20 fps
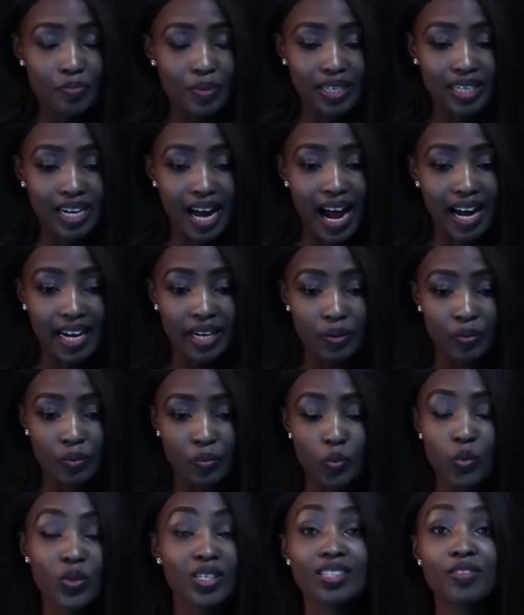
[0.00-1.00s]
But I
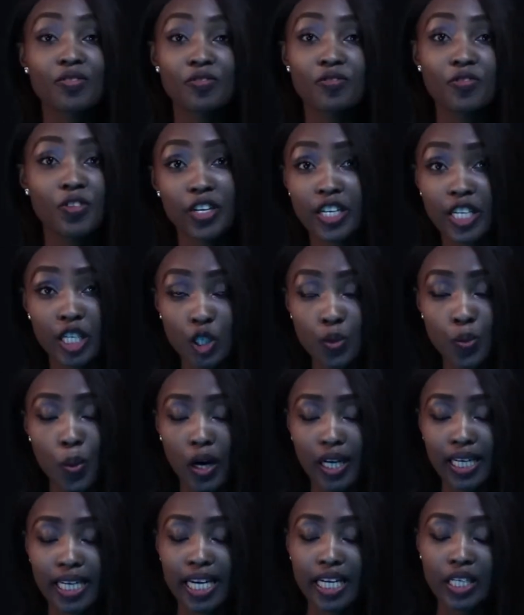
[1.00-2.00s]
was a very
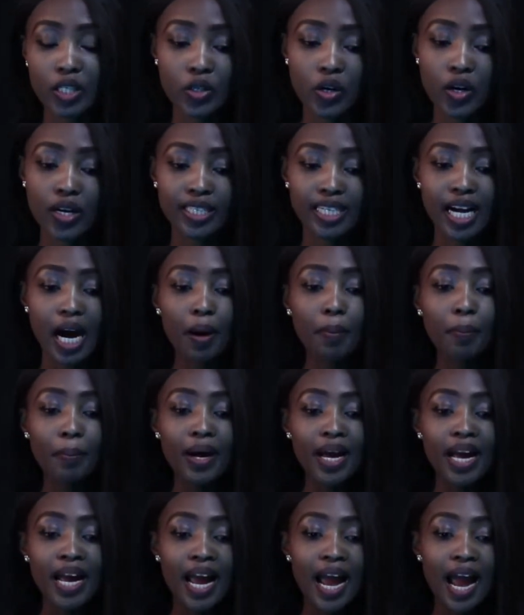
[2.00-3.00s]
smart kid growing up,
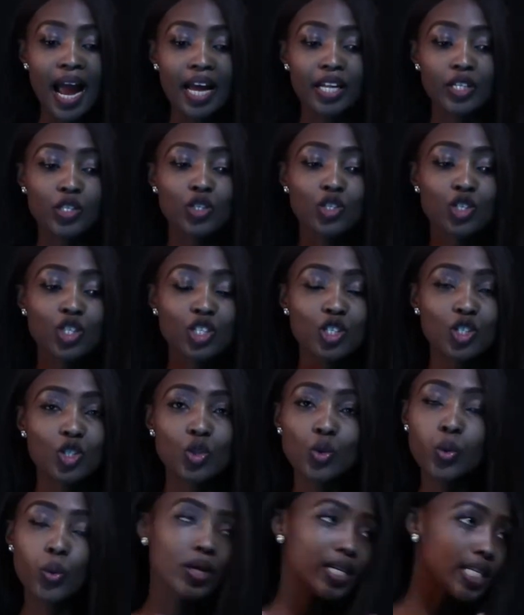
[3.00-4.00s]
and to just
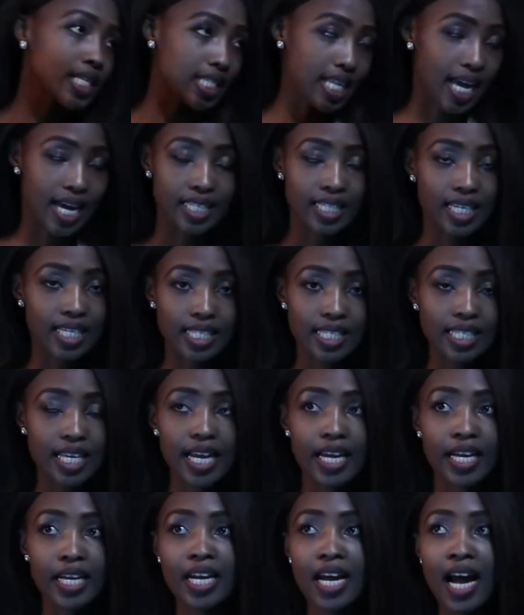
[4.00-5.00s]
twist that and
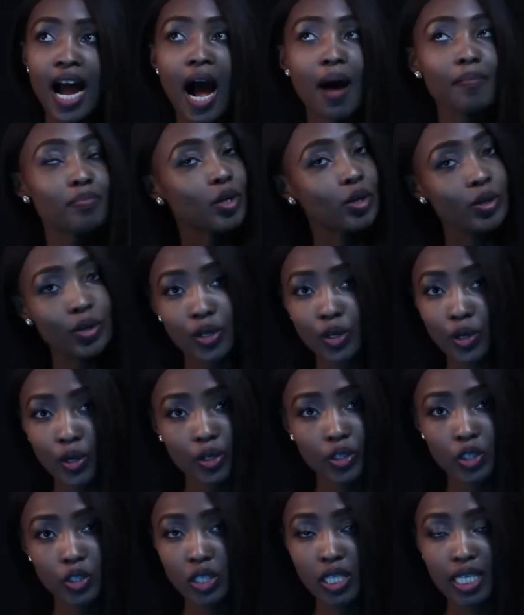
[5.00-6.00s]
say I'm not going to
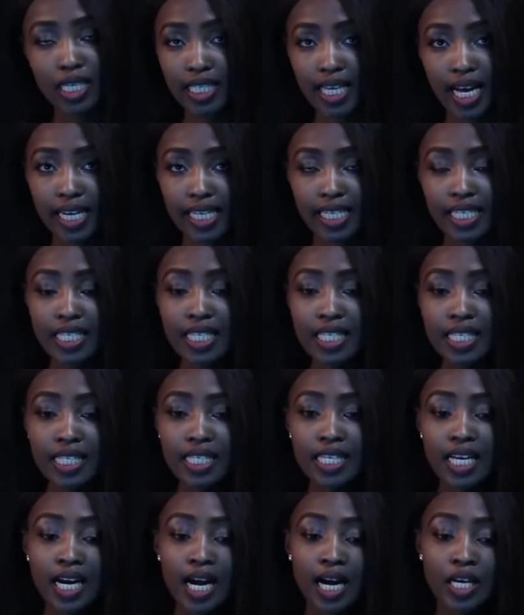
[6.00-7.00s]
go to the science
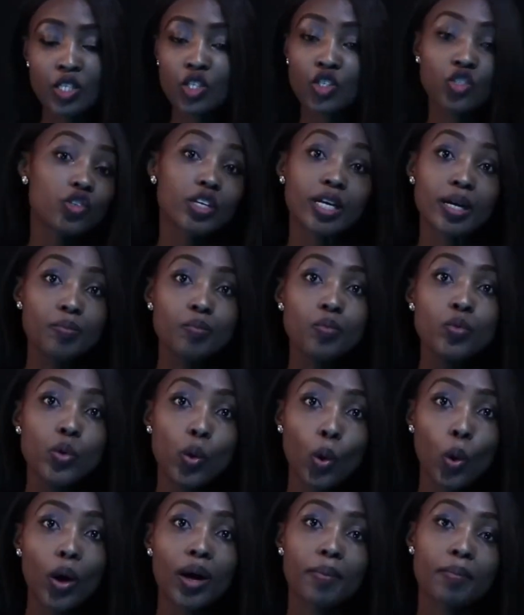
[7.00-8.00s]
stream,
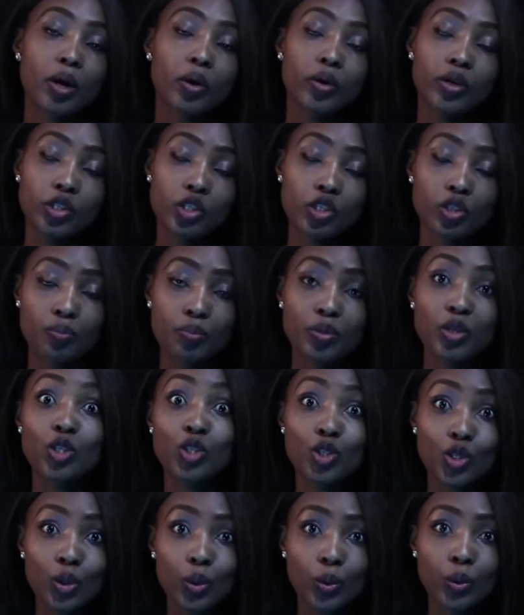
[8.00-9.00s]
nor am I going to
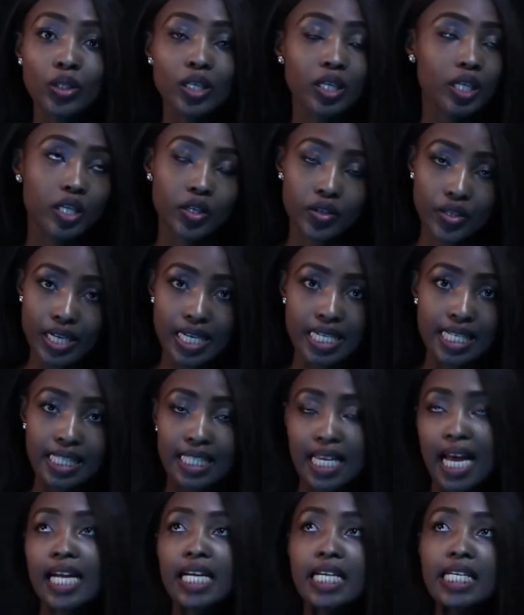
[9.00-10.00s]
pursue a career in
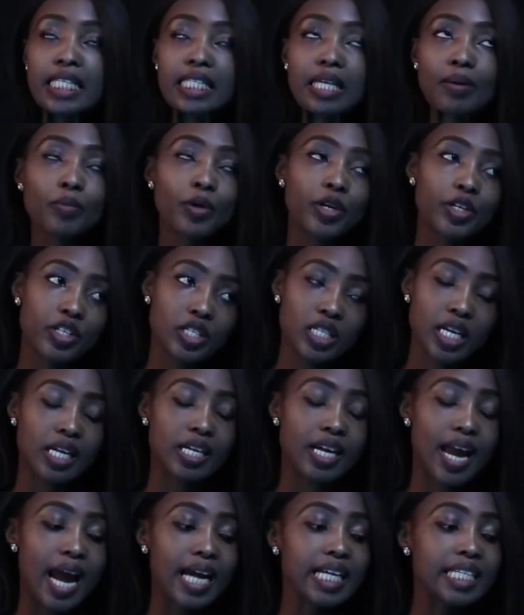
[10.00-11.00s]
science, I'm going to
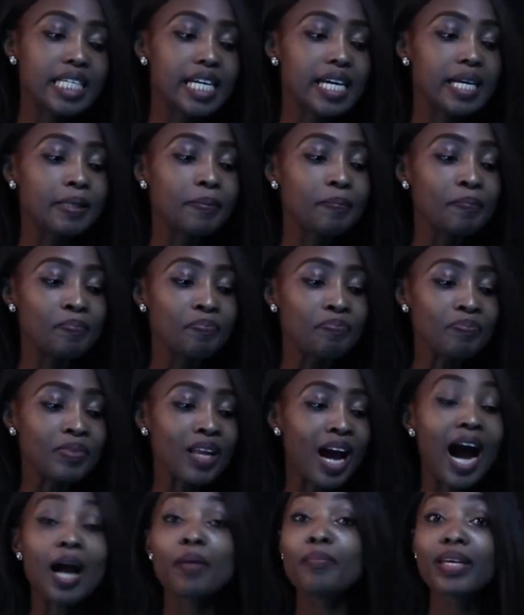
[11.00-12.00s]
take acting,
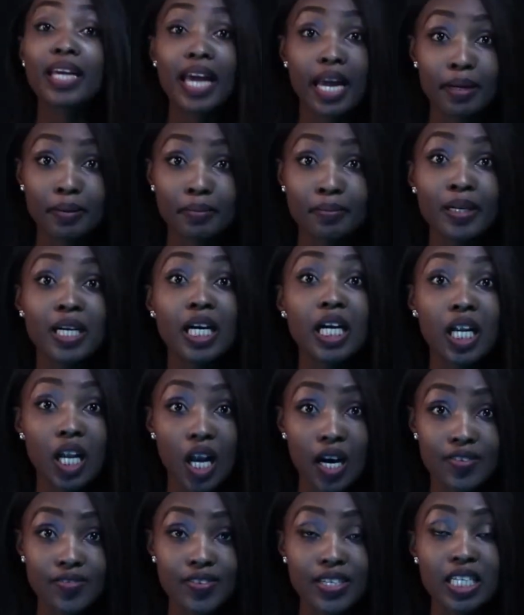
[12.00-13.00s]
I became a
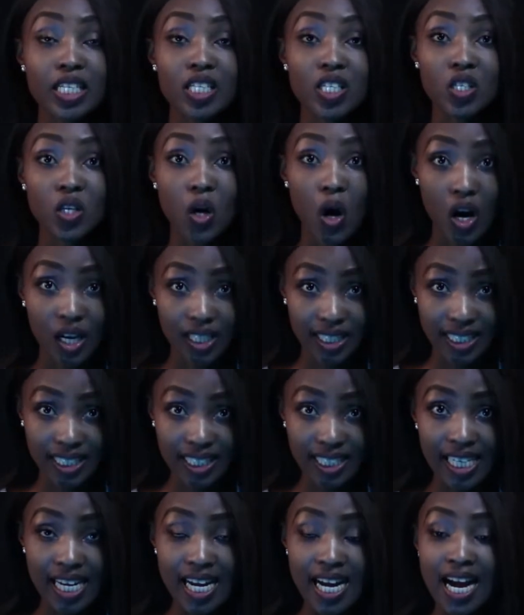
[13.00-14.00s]
laughing stock.
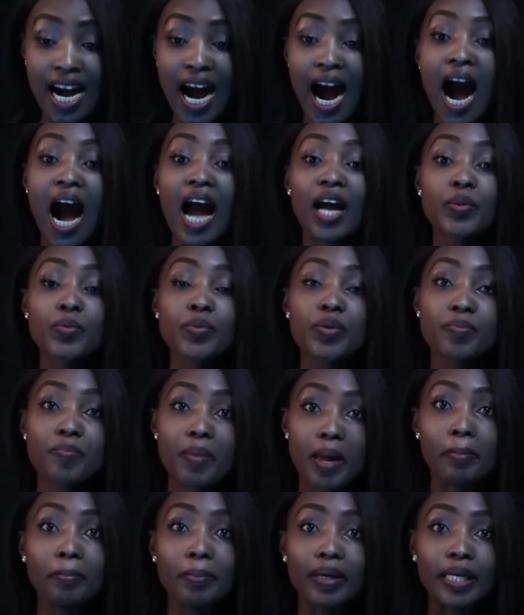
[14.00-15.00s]
I
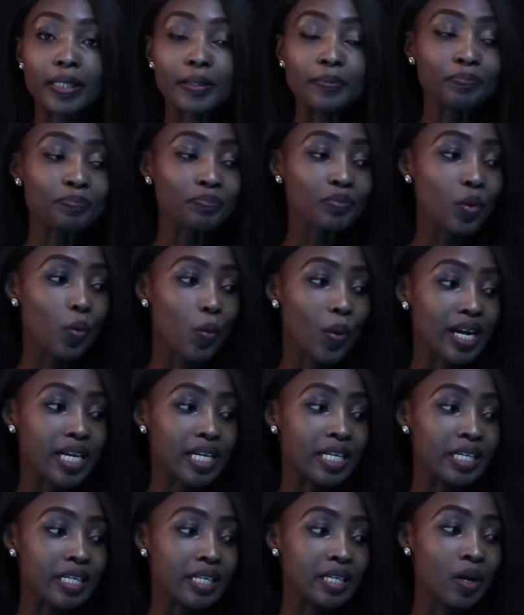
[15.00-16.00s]
remember
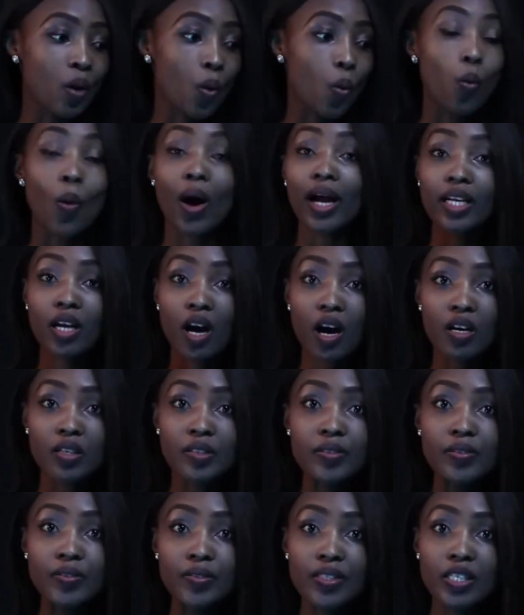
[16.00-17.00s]
when one
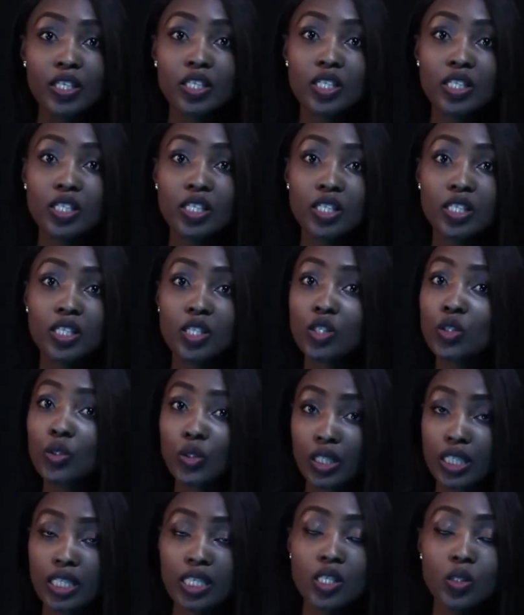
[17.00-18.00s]
of the
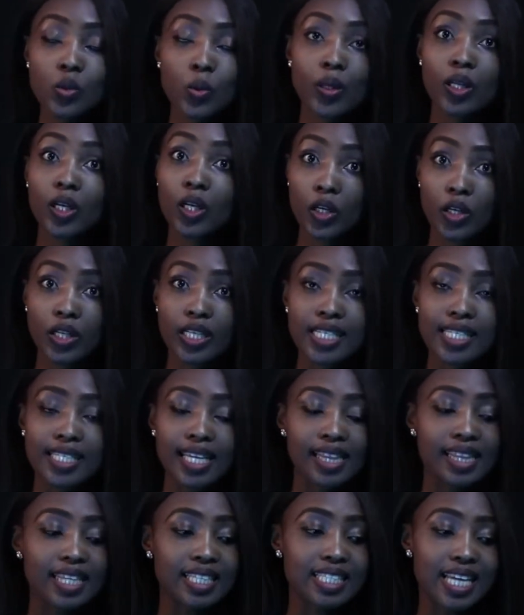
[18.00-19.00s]
students or the learners
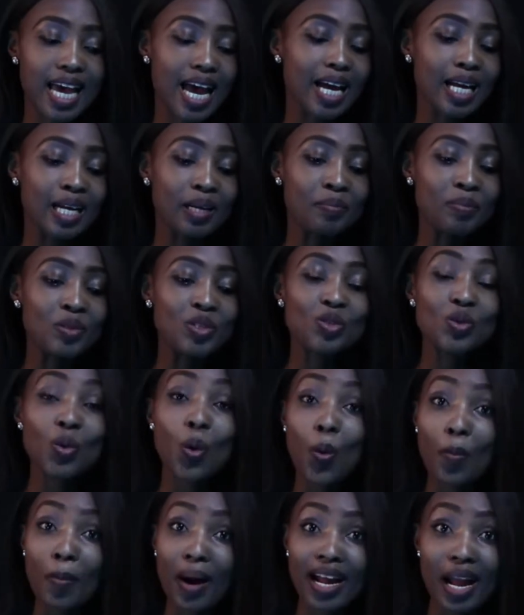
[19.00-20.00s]
at the time
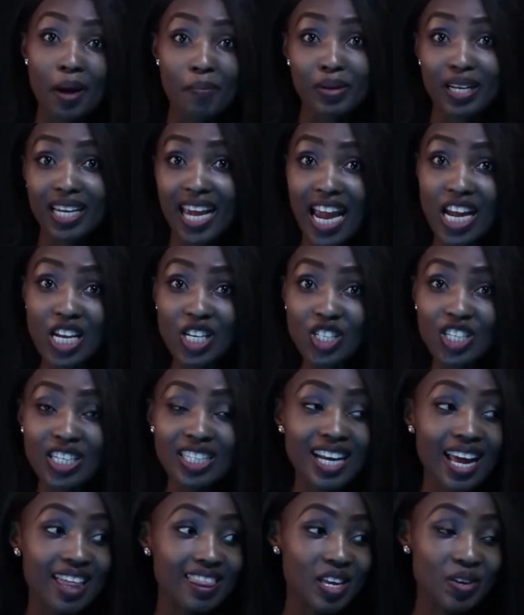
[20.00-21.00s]
saw my
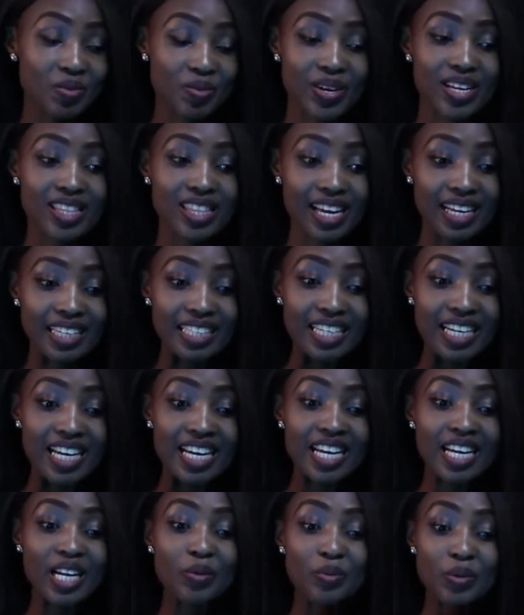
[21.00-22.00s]
application and they read that
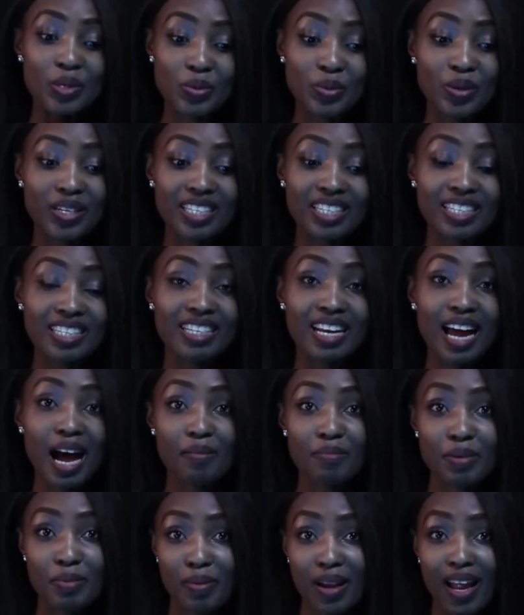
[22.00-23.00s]
it was written,
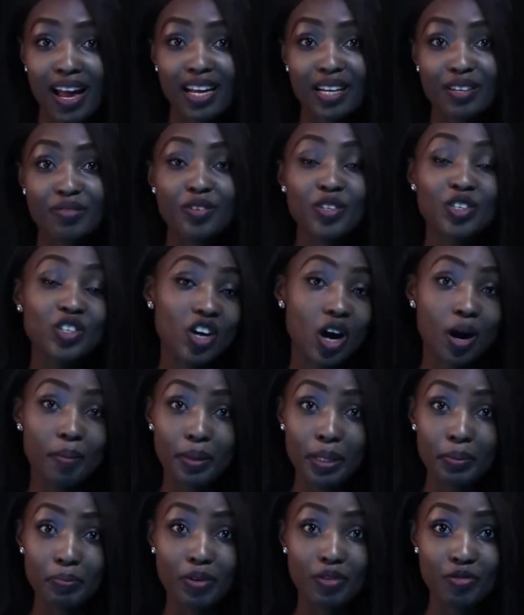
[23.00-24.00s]
I'm applying for drama
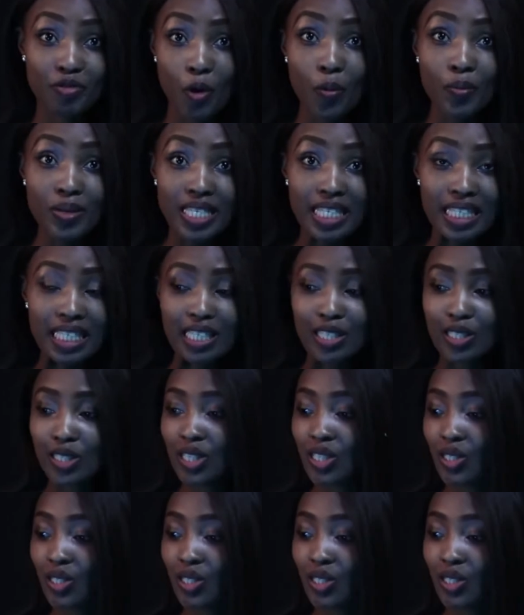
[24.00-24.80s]
and performances.